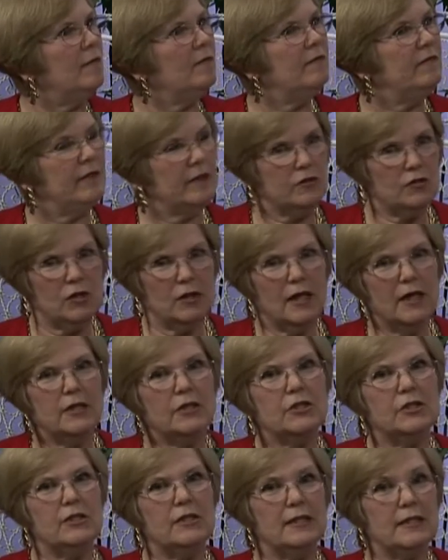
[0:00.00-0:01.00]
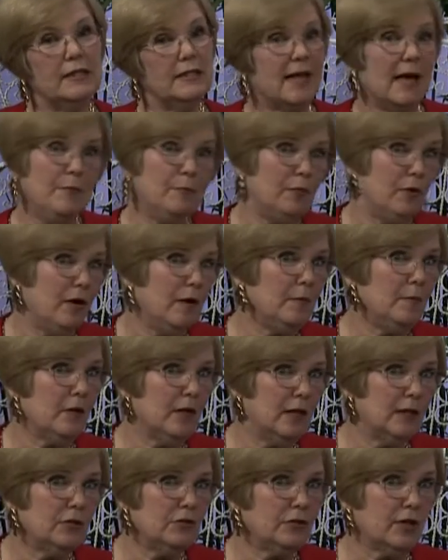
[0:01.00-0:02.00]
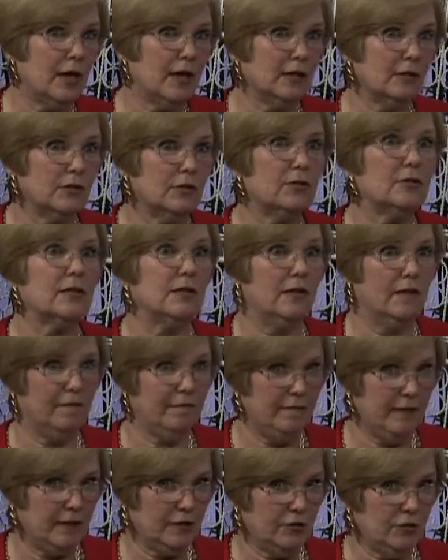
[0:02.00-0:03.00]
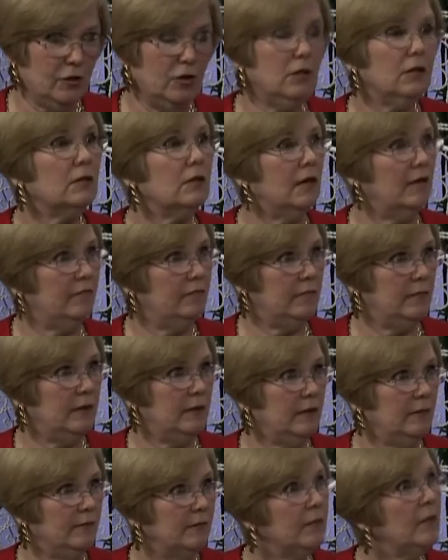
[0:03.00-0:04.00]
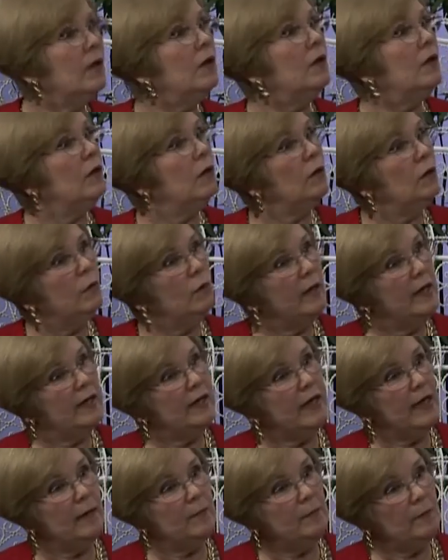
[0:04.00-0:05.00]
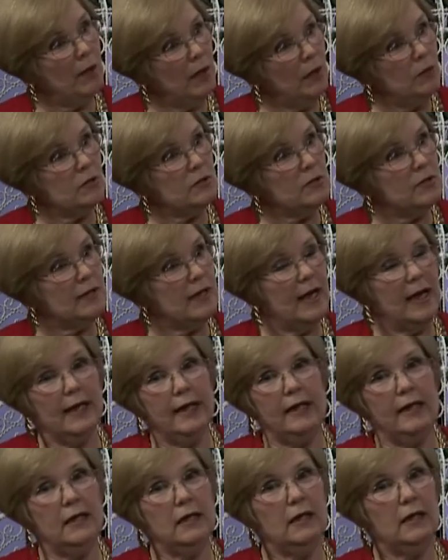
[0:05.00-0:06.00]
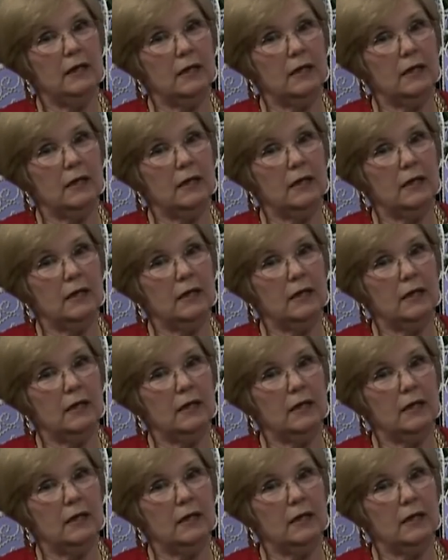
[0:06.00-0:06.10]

federal agencies and prime contractors in the federal government, where they post any